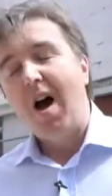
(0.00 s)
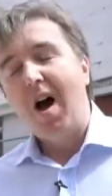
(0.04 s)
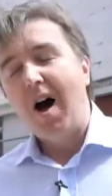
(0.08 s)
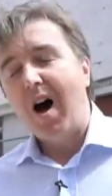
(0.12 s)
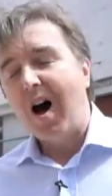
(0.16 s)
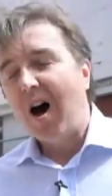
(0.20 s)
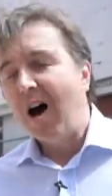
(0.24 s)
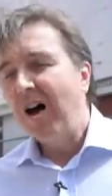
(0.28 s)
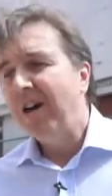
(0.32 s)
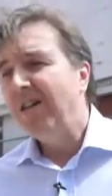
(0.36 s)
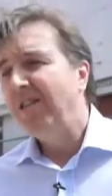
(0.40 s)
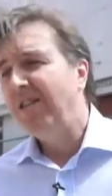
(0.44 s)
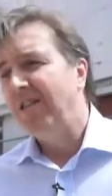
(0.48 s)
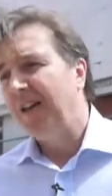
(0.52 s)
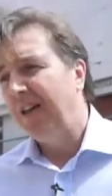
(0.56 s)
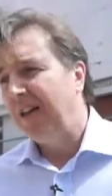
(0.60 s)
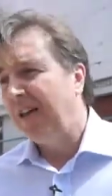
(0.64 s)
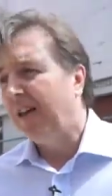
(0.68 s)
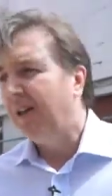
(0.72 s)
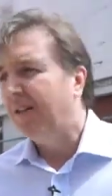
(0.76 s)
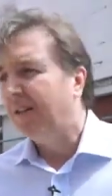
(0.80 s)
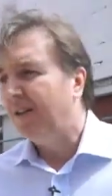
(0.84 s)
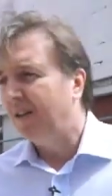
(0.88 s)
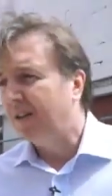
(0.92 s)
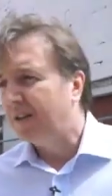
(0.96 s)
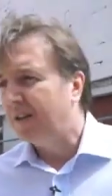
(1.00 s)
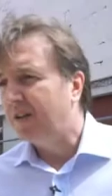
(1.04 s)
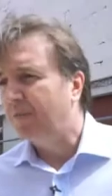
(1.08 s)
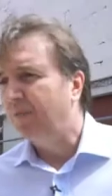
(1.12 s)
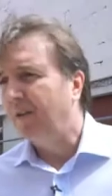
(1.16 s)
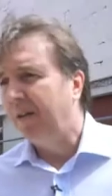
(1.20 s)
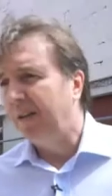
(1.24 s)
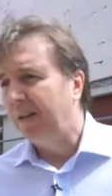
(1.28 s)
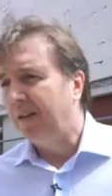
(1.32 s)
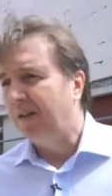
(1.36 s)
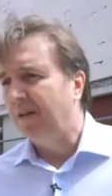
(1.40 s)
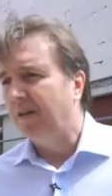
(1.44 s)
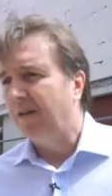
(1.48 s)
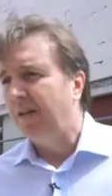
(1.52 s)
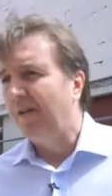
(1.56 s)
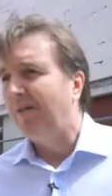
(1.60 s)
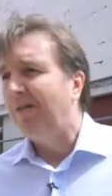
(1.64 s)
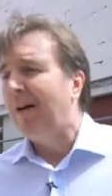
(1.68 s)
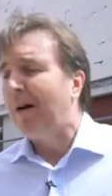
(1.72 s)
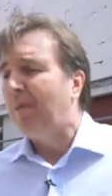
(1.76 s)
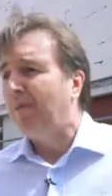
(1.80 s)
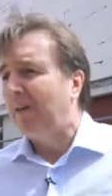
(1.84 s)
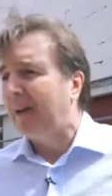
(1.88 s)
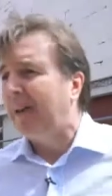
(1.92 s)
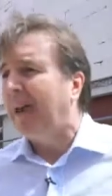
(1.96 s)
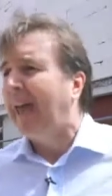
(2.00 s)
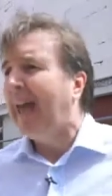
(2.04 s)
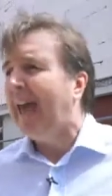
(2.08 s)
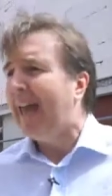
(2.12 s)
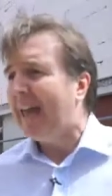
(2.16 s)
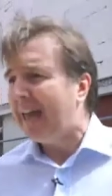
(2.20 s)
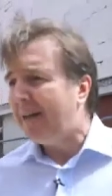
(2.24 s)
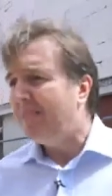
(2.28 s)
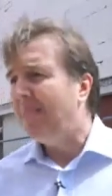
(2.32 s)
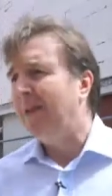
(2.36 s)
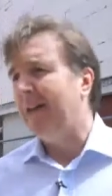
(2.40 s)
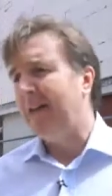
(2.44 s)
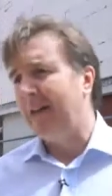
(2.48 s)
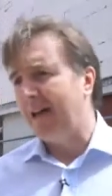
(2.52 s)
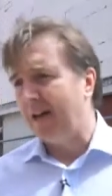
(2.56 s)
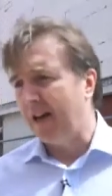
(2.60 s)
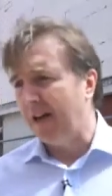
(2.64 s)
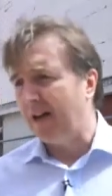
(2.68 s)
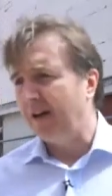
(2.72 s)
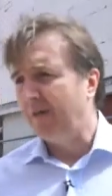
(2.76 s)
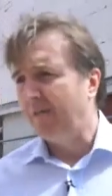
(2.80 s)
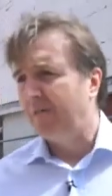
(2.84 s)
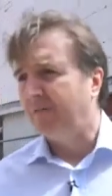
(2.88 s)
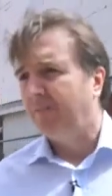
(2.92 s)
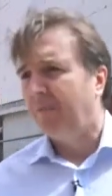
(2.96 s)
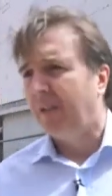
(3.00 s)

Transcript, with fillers: I think that Sweden, in fact we came here